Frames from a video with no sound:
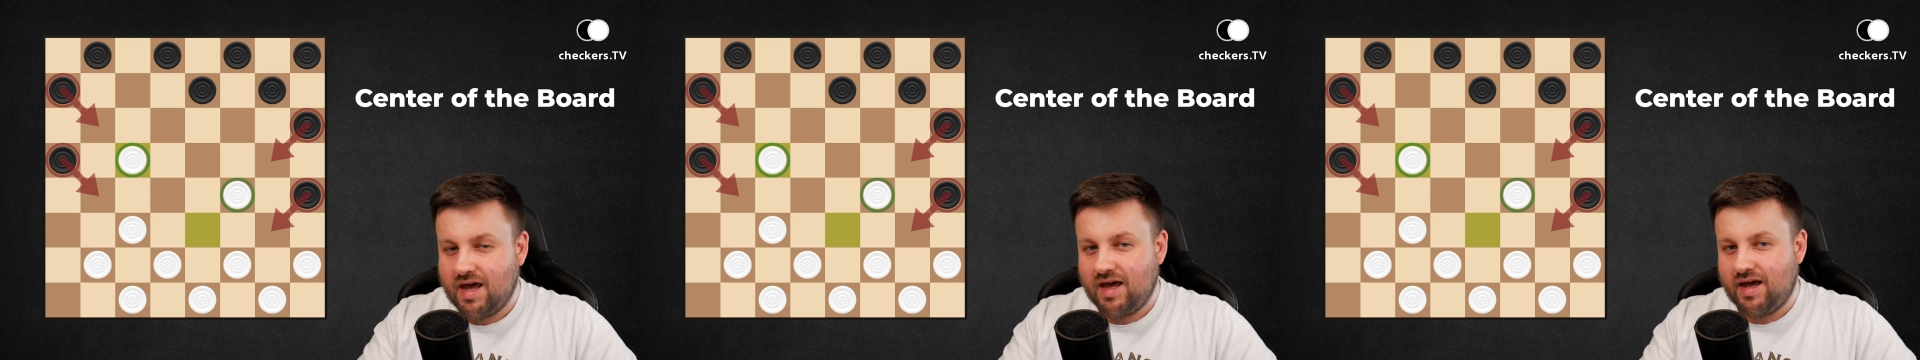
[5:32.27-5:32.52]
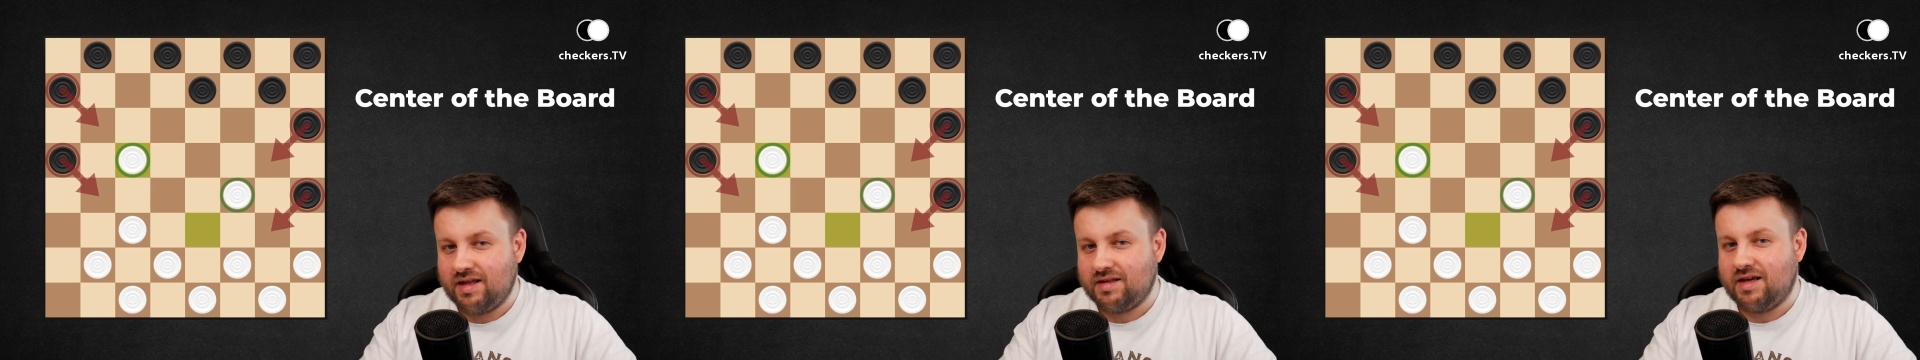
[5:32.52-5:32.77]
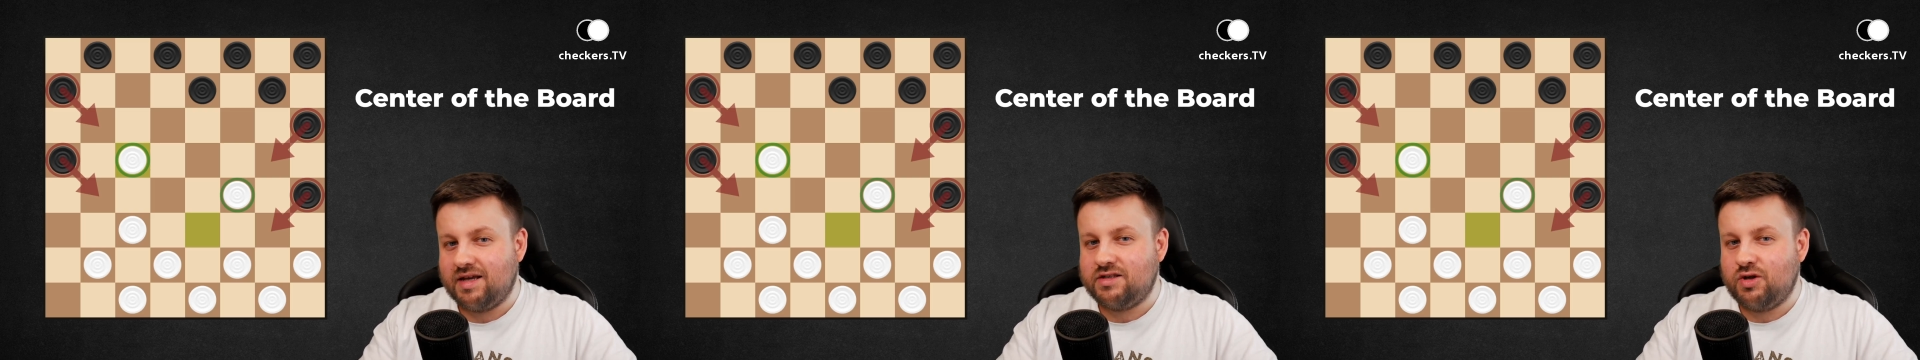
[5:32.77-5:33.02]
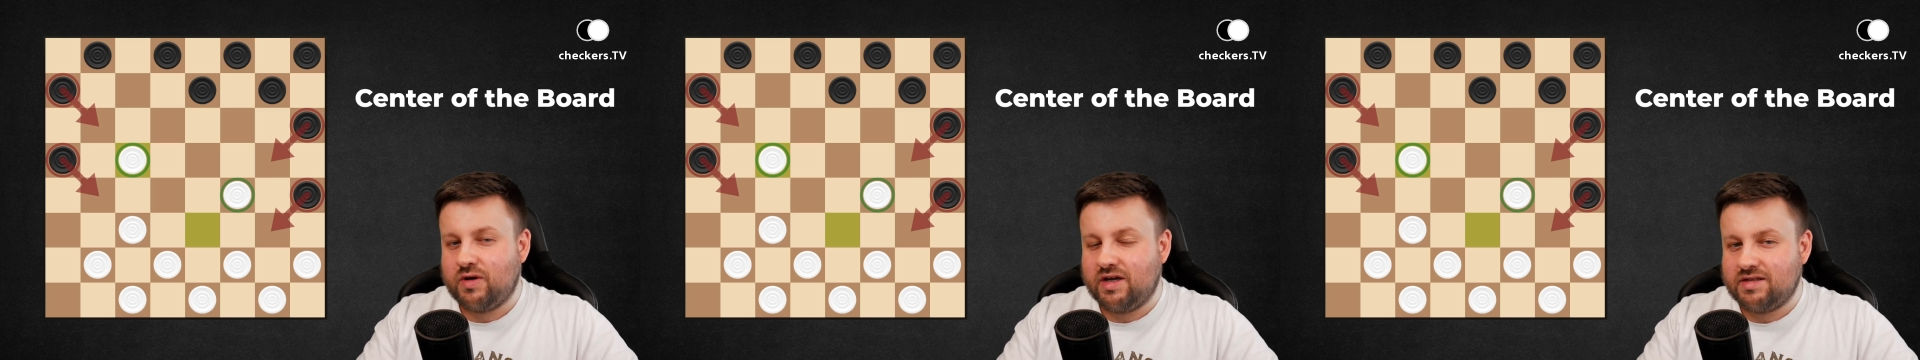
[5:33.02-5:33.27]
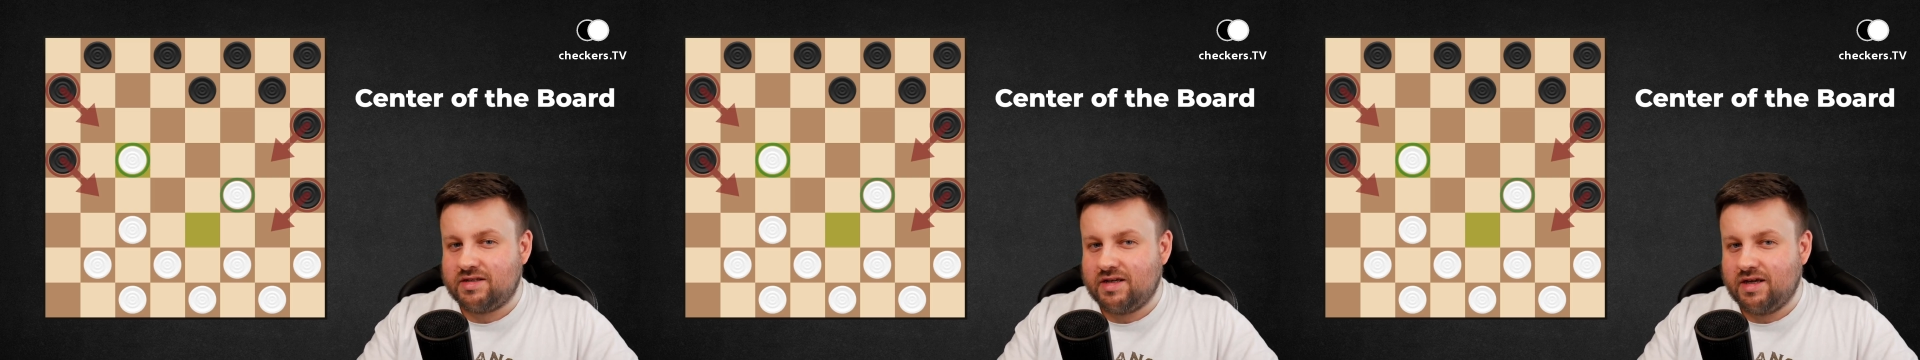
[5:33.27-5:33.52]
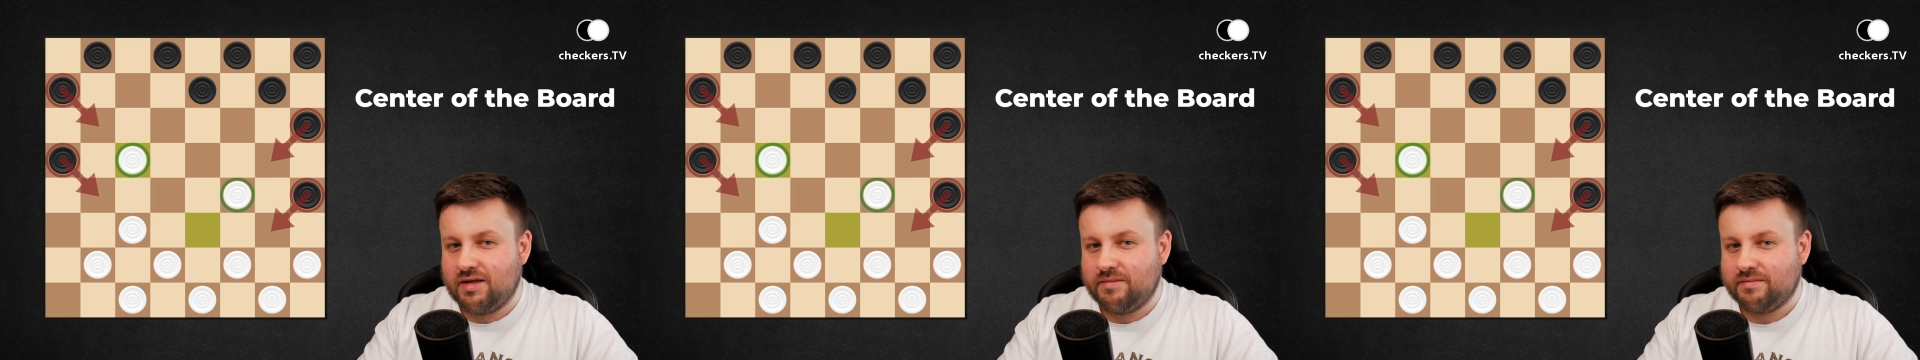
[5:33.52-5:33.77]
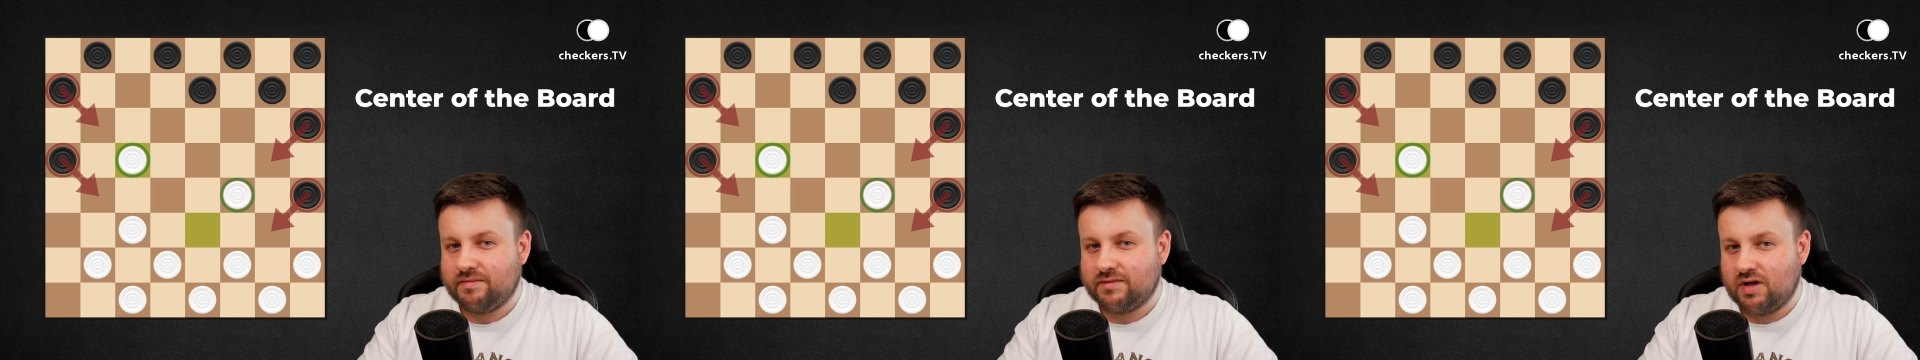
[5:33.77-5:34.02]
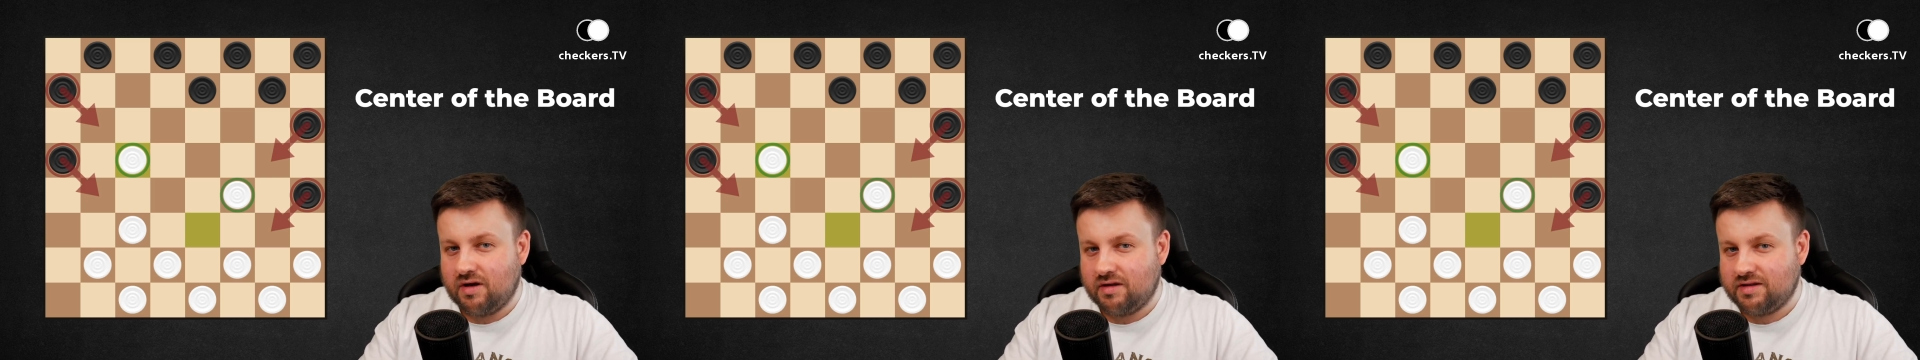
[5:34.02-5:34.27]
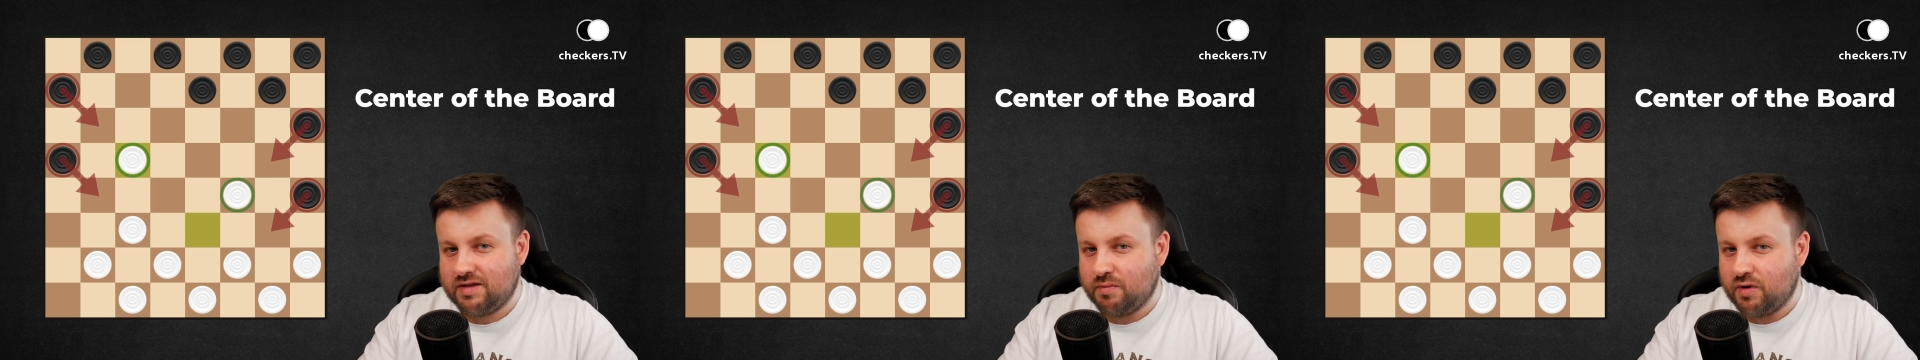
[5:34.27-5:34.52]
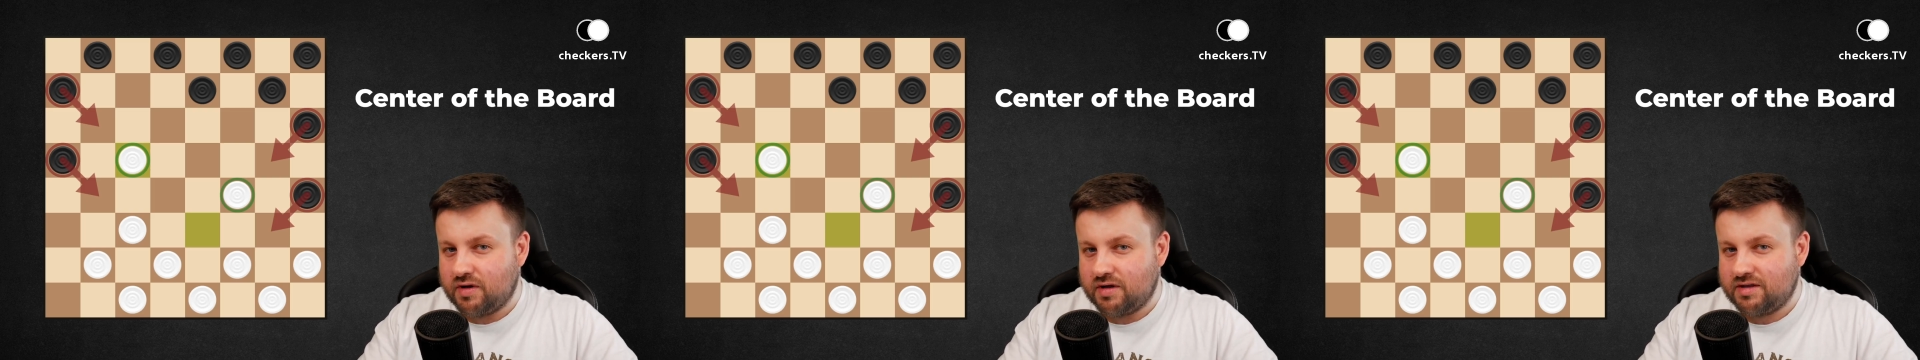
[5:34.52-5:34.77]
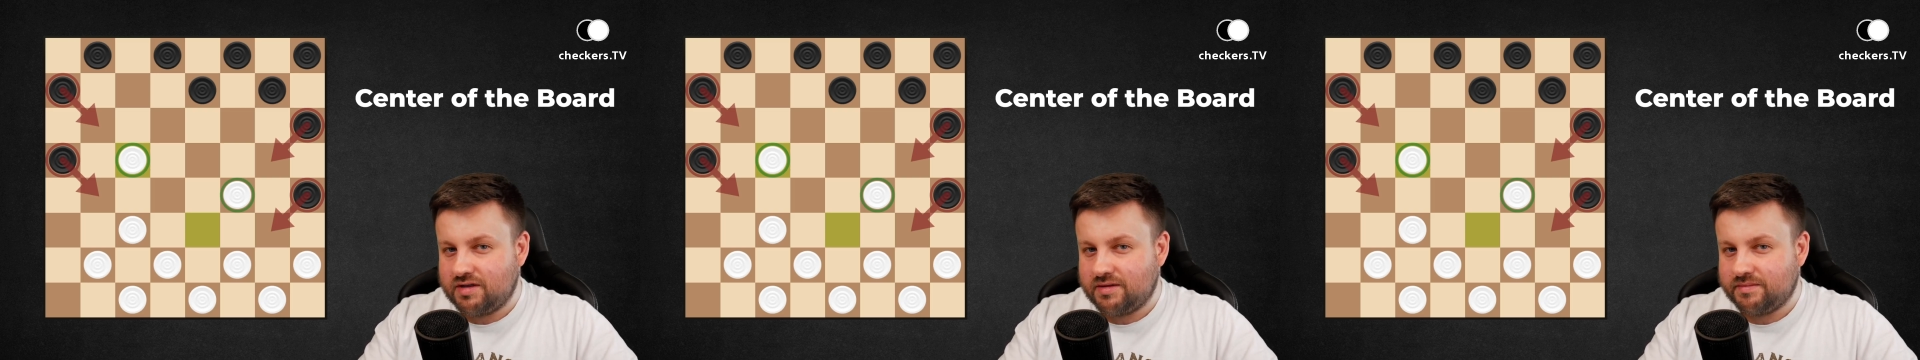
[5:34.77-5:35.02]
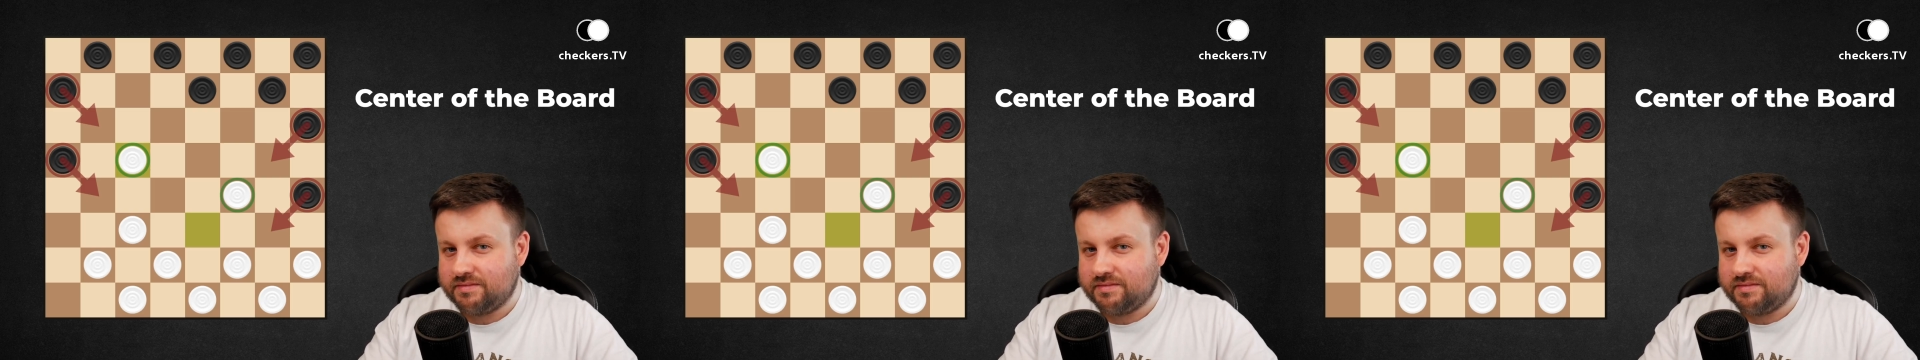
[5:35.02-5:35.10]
And as you can see on the board,